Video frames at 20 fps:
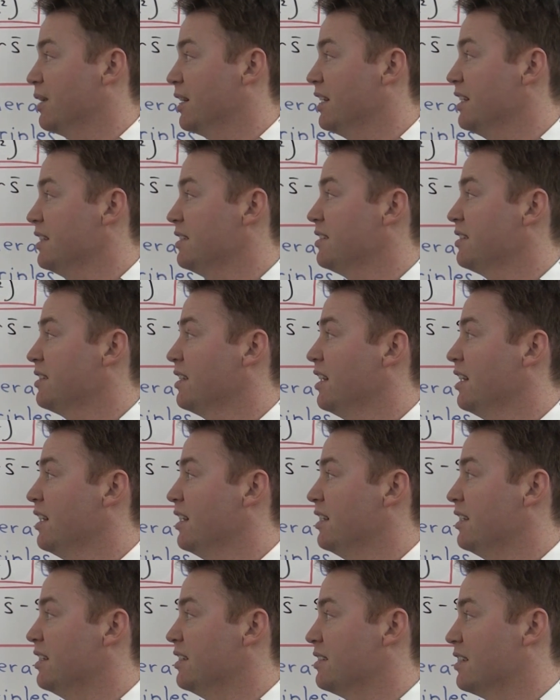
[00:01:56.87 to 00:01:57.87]
by s,
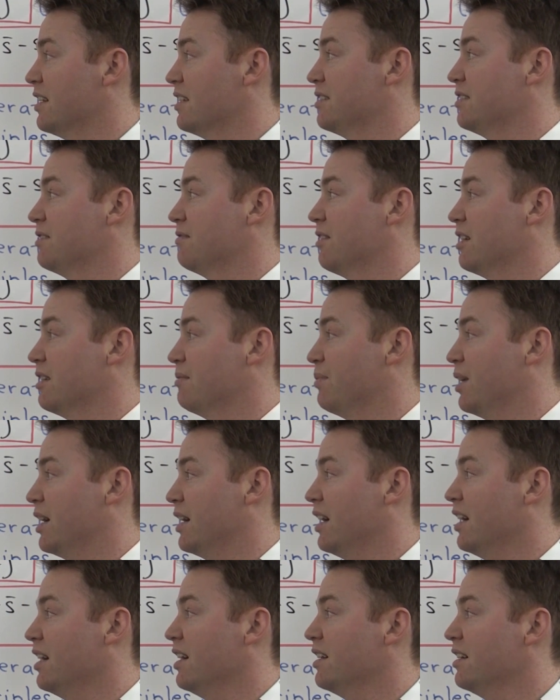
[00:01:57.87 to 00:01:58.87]
here's s divided
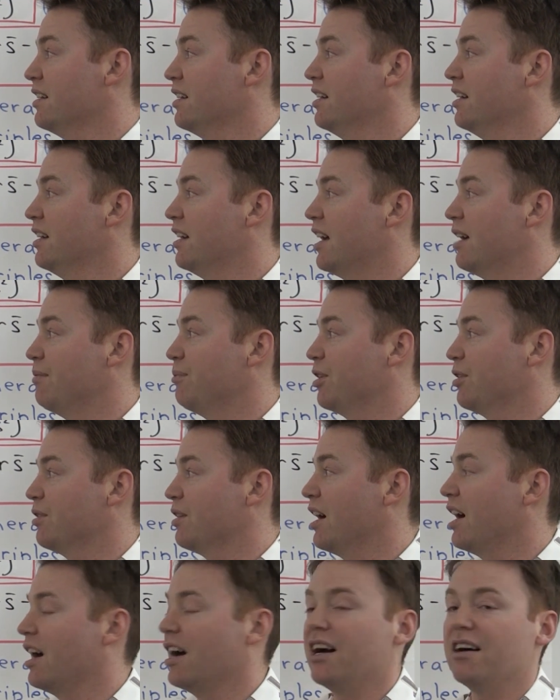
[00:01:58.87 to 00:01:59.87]
by r, and we're going
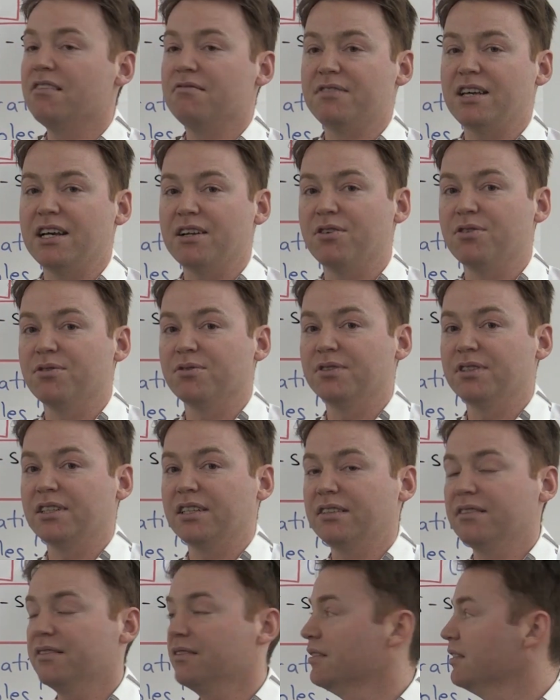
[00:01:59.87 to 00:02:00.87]
to halve that whole
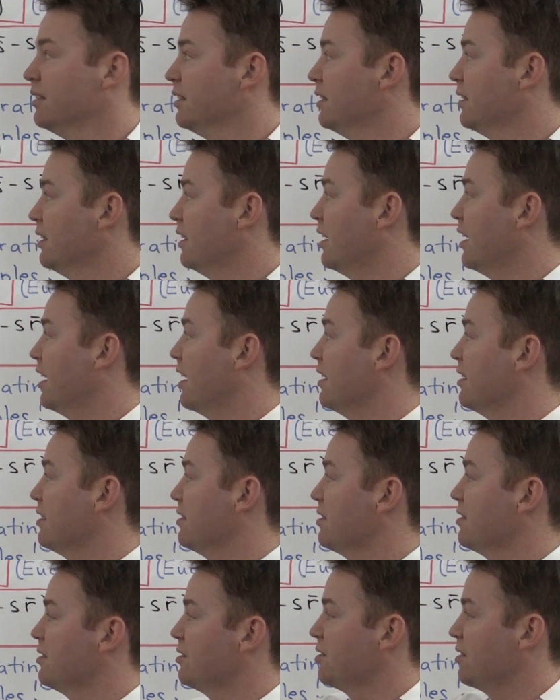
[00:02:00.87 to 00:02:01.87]
thing.
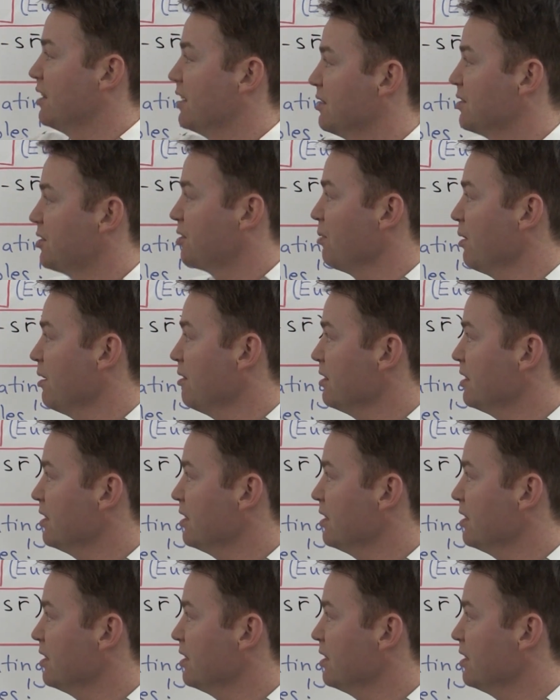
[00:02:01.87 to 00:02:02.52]
And then square